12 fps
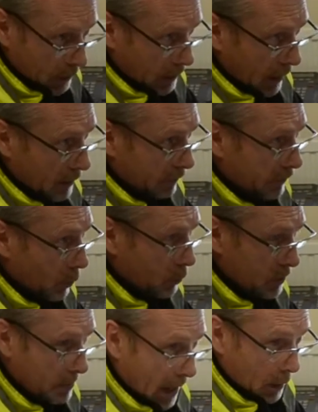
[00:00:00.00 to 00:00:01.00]
can get the fuel
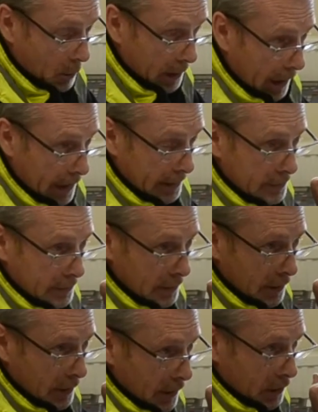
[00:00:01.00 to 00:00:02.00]
to melt again,
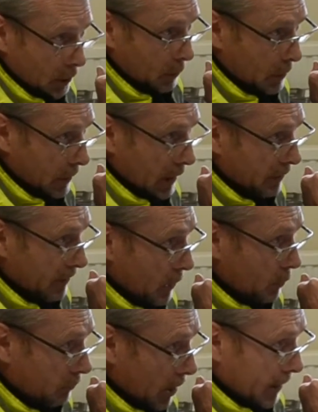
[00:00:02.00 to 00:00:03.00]
so we can get the
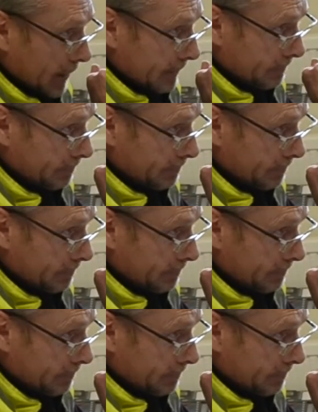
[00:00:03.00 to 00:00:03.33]
vehicle running.